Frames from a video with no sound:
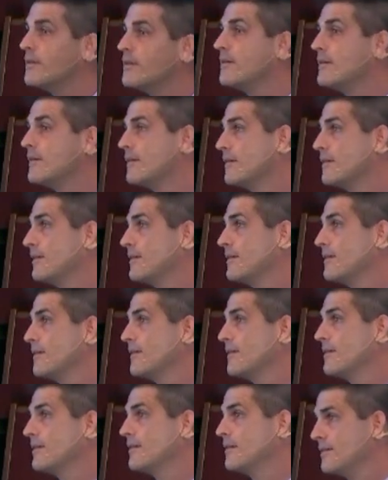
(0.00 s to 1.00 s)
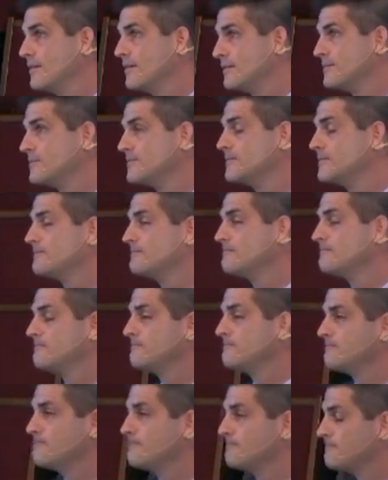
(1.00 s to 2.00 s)

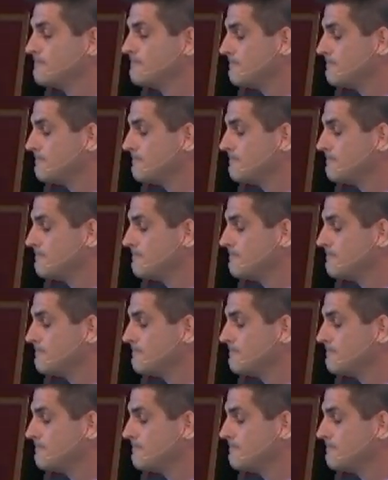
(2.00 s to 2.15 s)
Nobody speaks.